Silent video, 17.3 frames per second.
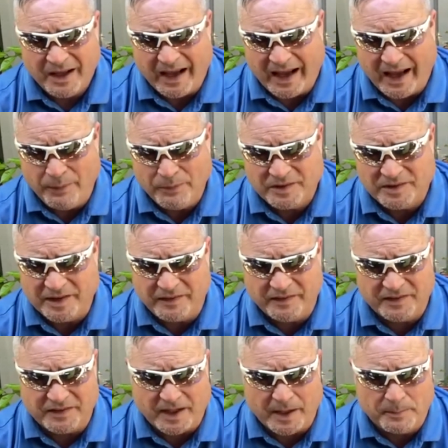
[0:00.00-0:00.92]
I would say
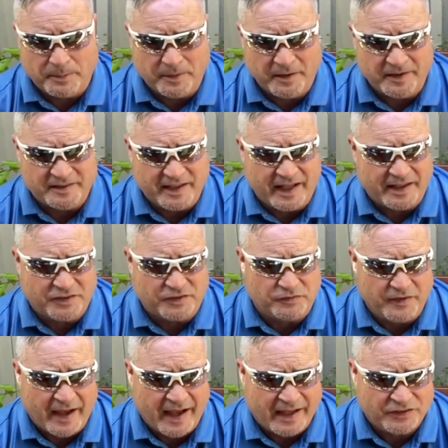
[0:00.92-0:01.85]
this guy plays as
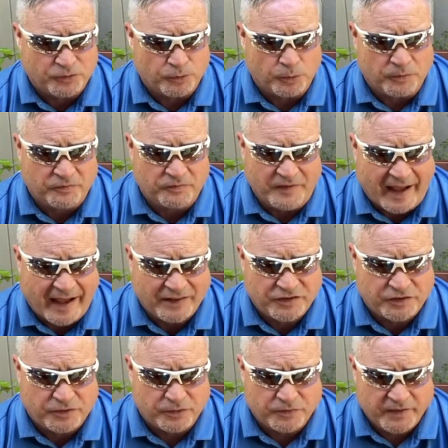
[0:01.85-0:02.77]
fast or
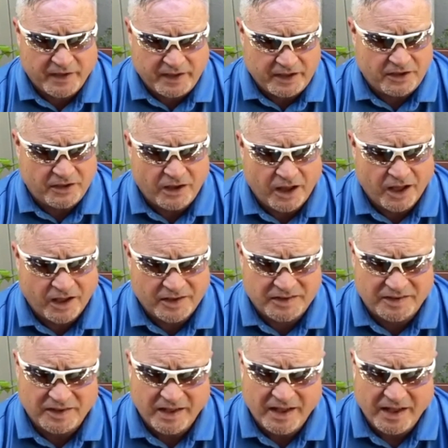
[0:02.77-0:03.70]
faster than he clocks.